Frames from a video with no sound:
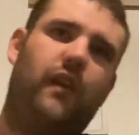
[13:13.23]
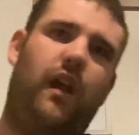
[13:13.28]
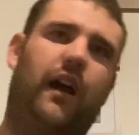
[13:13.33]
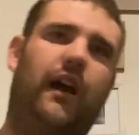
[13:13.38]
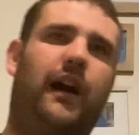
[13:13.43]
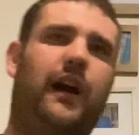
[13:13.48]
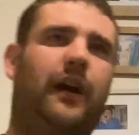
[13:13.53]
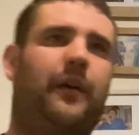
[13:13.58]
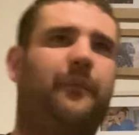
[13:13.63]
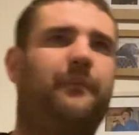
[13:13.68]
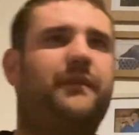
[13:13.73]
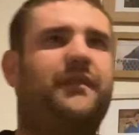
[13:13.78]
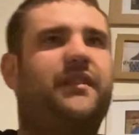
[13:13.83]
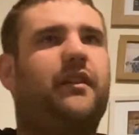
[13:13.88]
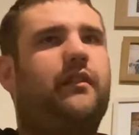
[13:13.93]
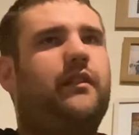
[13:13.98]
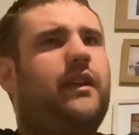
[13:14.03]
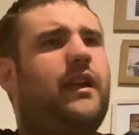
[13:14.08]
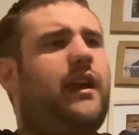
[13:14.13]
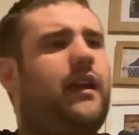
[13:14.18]
um, so
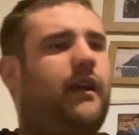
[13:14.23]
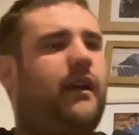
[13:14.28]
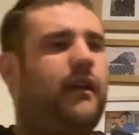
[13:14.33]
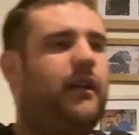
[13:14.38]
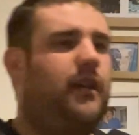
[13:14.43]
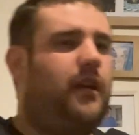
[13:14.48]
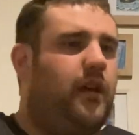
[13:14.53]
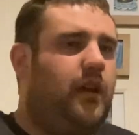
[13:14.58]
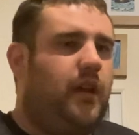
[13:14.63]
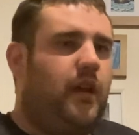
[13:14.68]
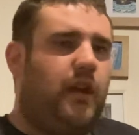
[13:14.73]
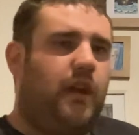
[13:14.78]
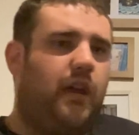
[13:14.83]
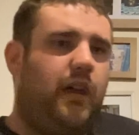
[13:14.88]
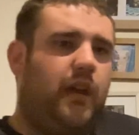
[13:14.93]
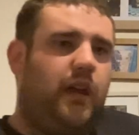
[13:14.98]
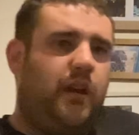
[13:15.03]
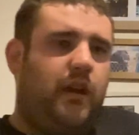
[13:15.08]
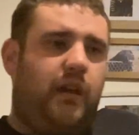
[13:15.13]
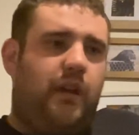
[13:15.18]
yeah.
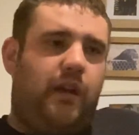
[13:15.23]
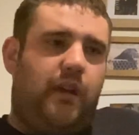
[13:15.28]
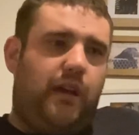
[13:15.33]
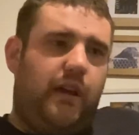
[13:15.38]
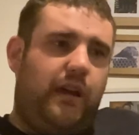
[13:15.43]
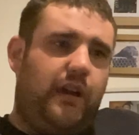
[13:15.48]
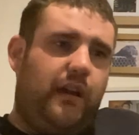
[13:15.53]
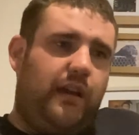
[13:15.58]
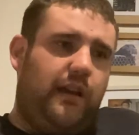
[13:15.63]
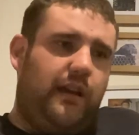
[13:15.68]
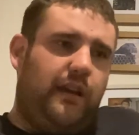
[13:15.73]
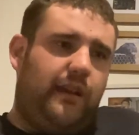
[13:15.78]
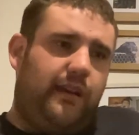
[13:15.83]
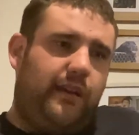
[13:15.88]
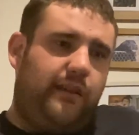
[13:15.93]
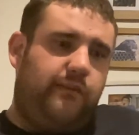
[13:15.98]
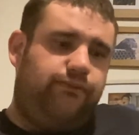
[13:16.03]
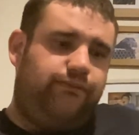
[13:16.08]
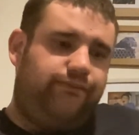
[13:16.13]
Uh,